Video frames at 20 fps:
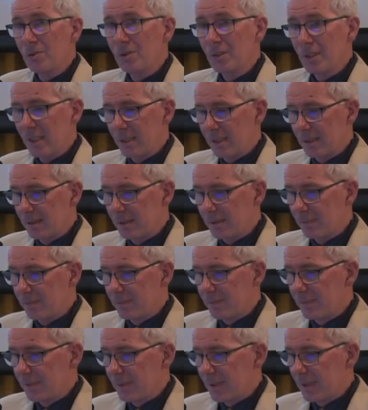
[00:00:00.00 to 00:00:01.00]
Zealand
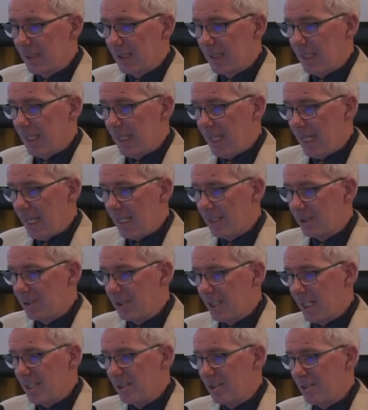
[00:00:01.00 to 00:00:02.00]
has
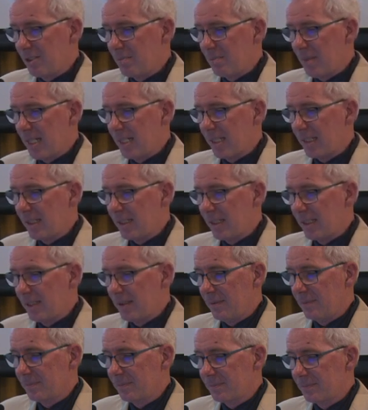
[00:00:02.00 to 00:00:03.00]
changed dramatically